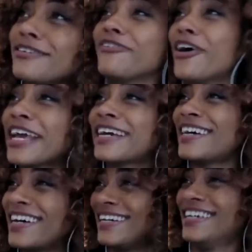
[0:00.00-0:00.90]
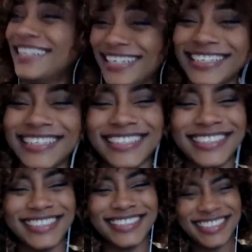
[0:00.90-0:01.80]
Veronica.
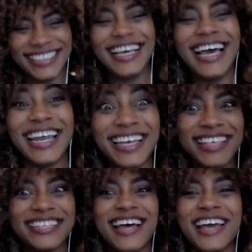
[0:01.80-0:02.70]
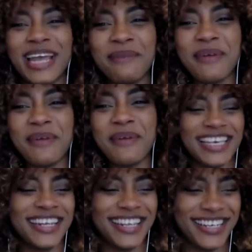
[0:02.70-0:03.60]
Another sign. Amma has
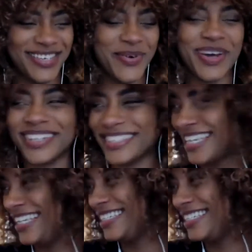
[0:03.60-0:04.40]
said it. Who else?